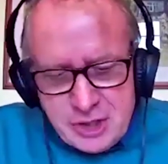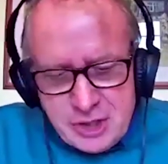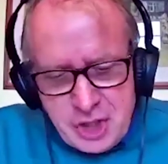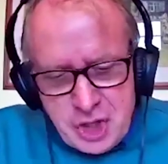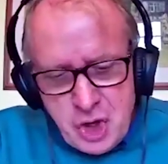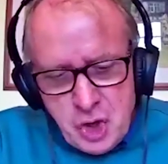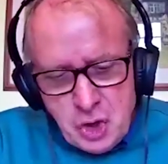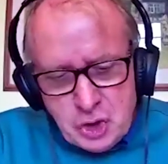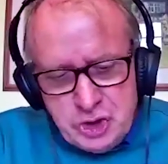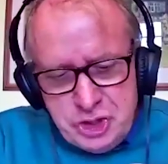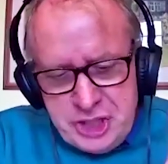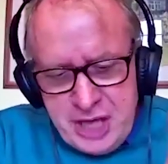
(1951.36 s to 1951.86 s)

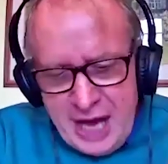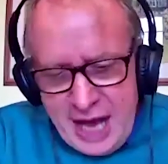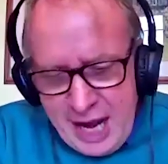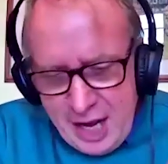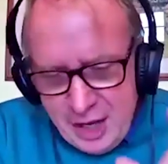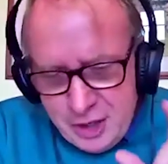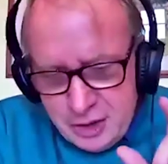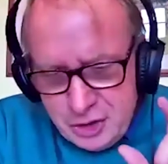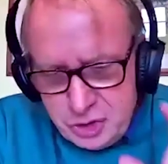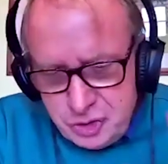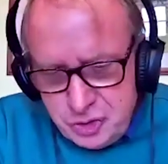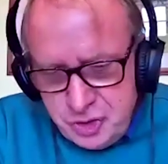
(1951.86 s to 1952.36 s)
your
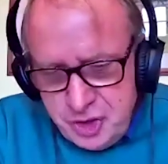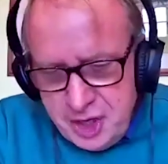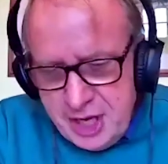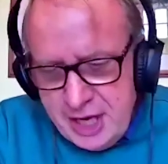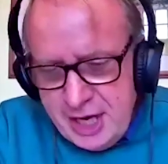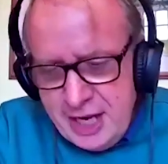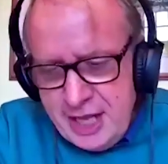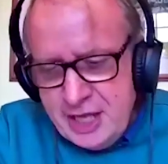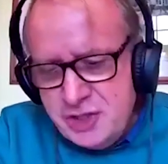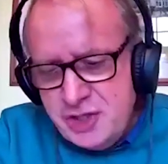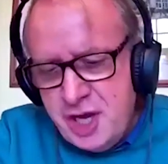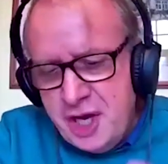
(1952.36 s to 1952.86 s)
challenge
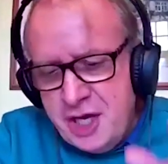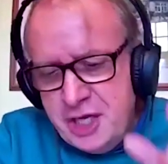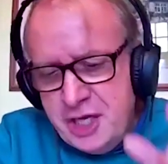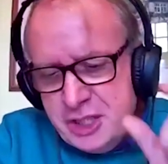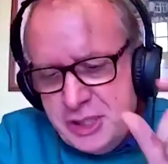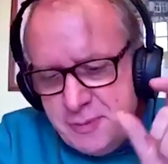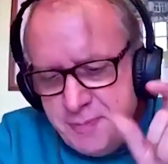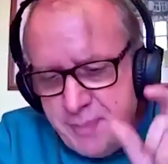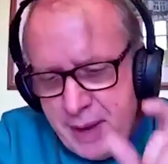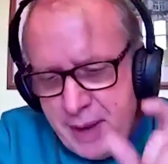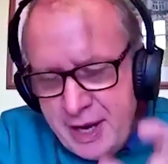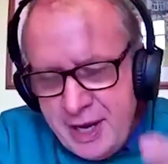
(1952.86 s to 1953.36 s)
really is: are you
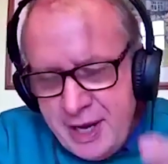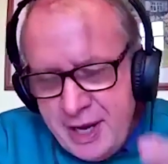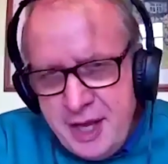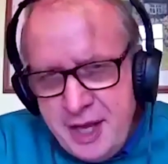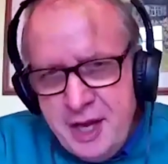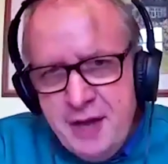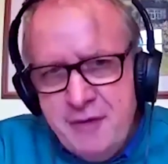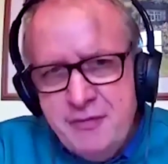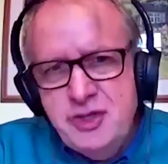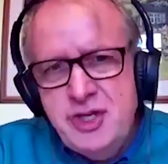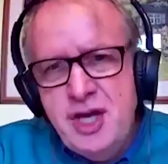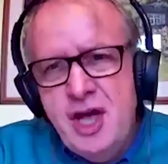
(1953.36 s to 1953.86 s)
spending
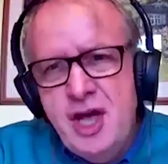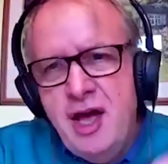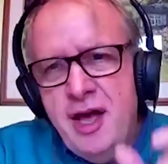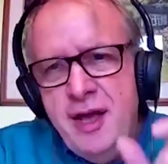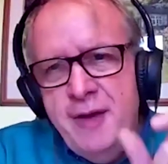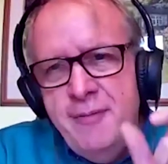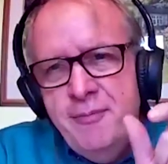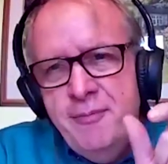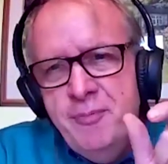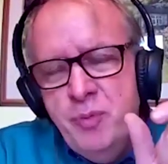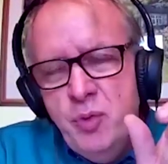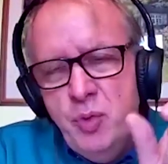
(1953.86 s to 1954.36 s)
enough
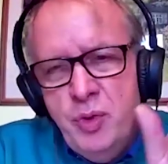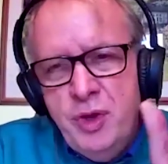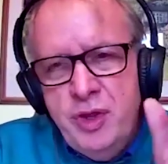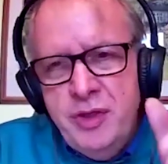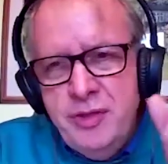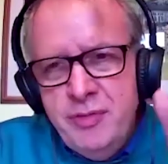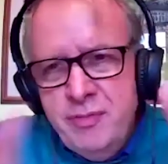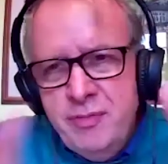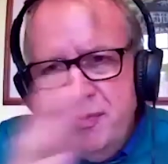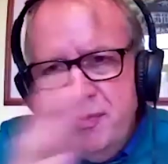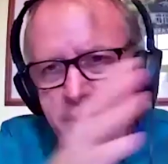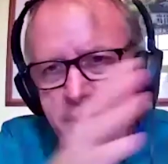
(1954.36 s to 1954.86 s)
time with
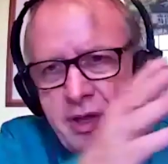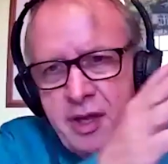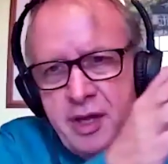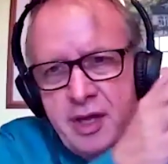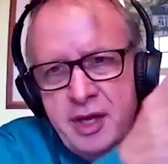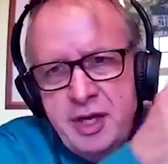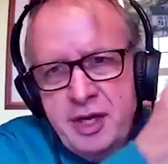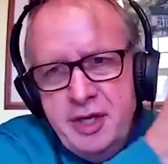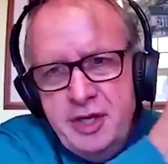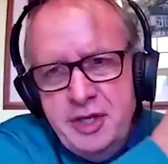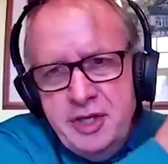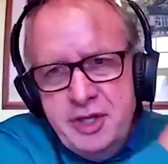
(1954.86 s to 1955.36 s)

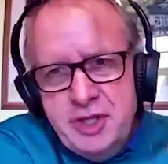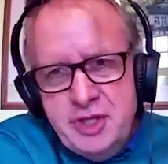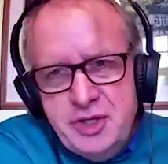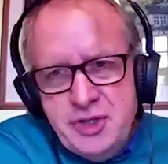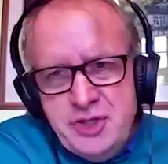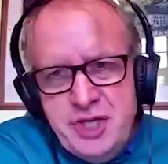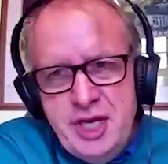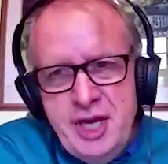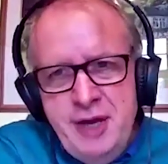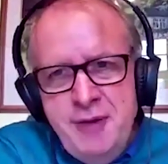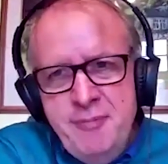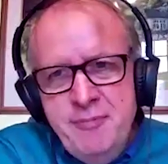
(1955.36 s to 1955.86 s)
the
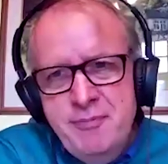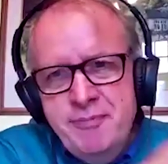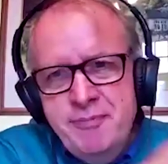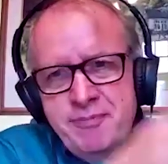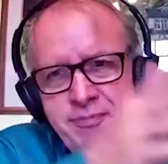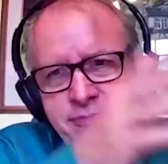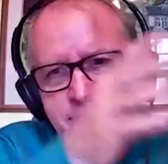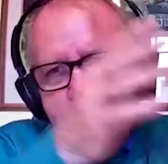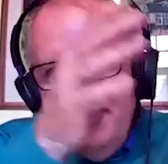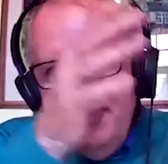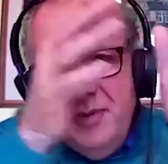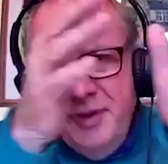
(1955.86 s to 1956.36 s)
team,
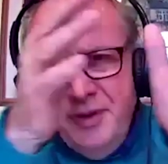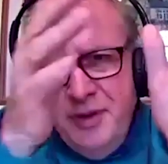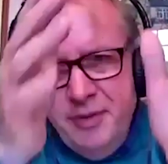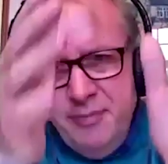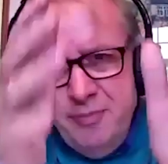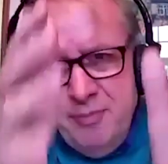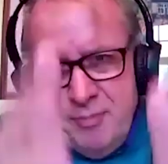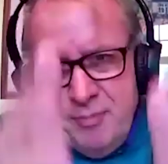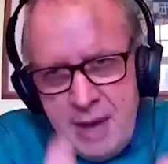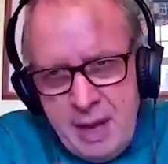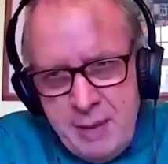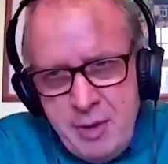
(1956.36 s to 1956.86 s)

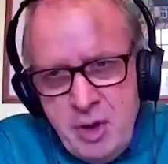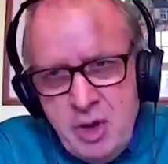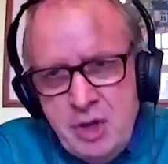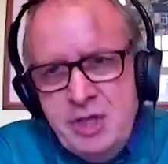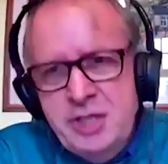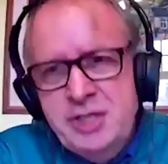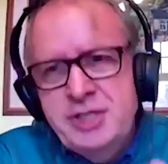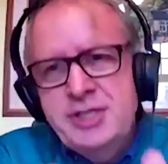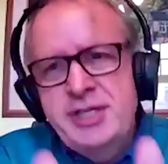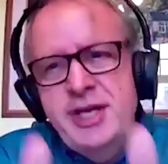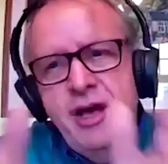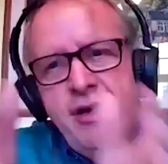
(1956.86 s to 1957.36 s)
maybe on
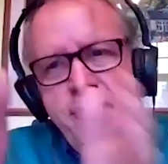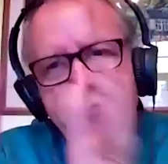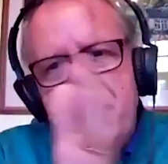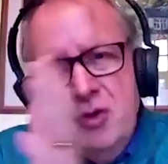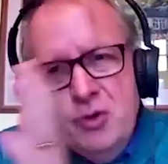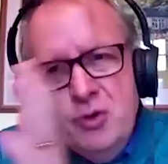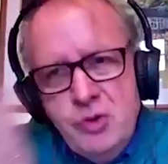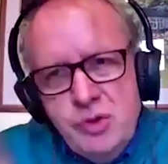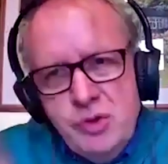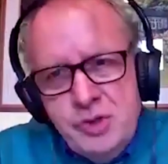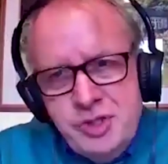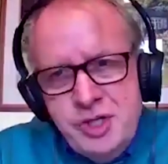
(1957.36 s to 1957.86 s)
yourself, and
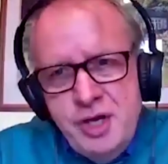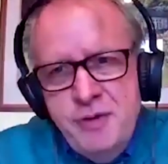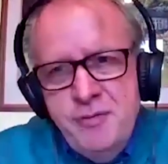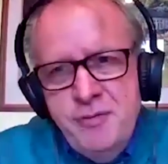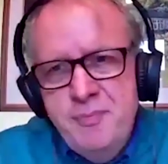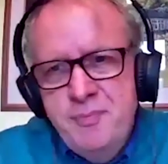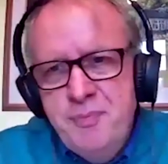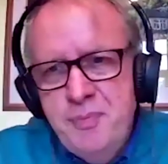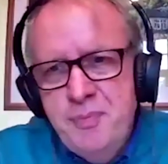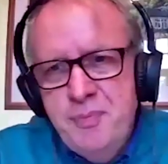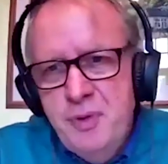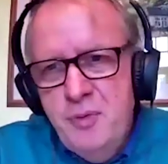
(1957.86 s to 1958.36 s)
also
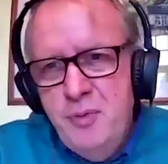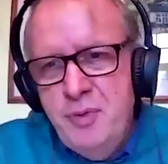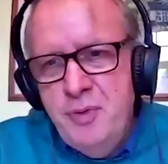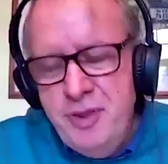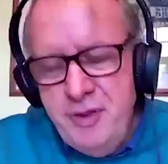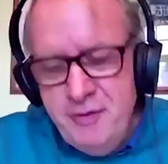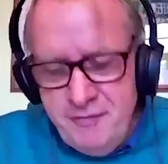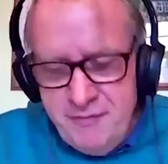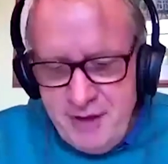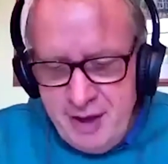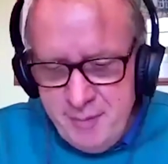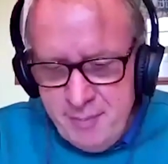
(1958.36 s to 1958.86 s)
with your
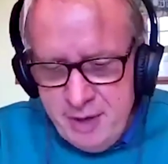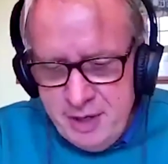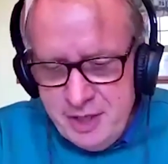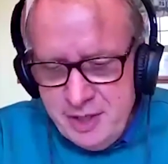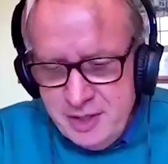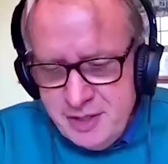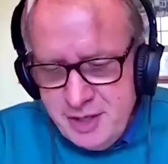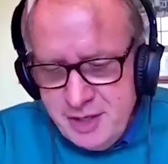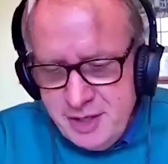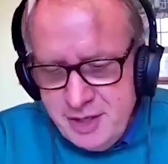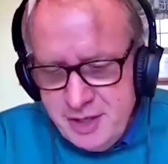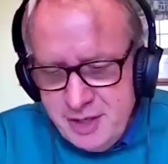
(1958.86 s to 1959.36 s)
family?
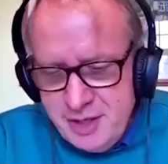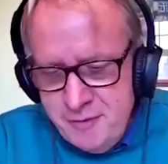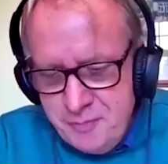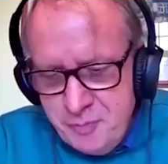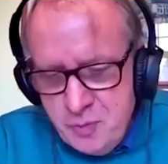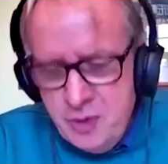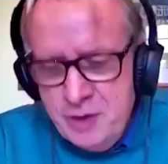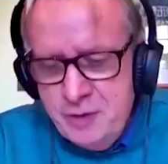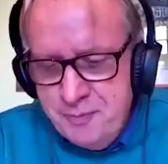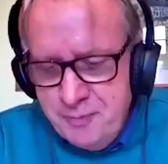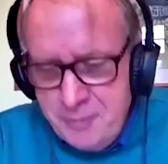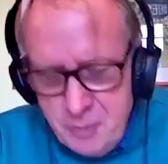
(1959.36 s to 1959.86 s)
So
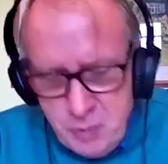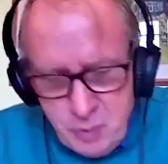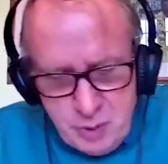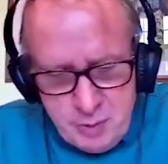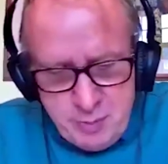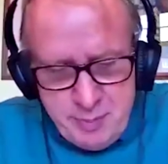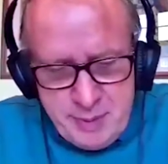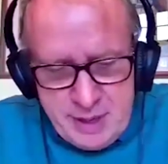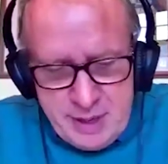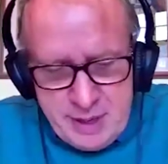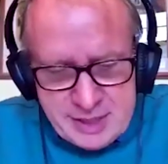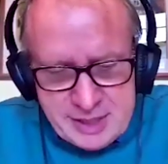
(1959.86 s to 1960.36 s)
right, we'll, we'll
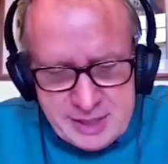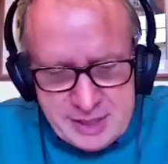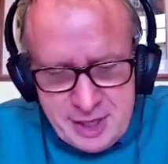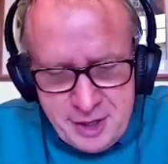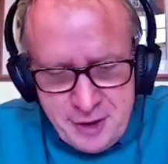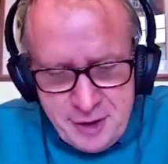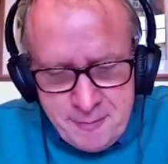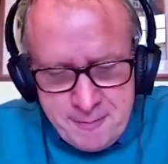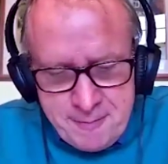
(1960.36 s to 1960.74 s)
pass that on.